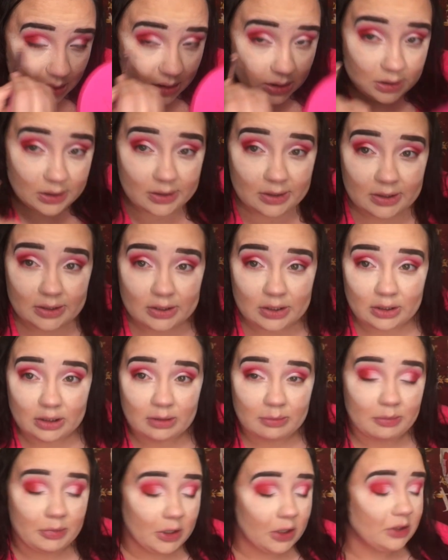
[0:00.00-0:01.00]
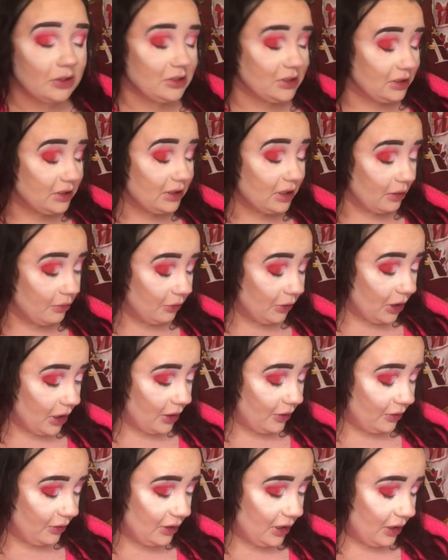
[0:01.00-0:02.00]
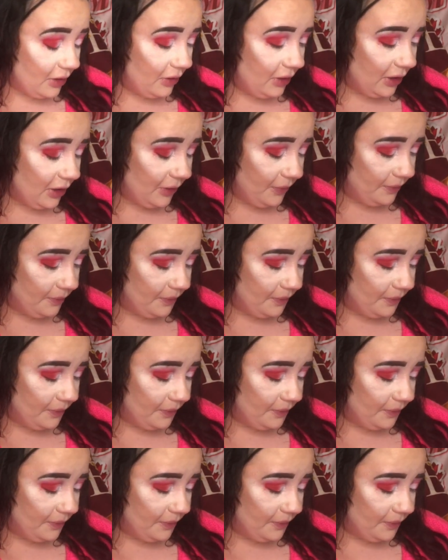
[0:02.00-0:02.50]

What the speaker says: So start to build some color down there.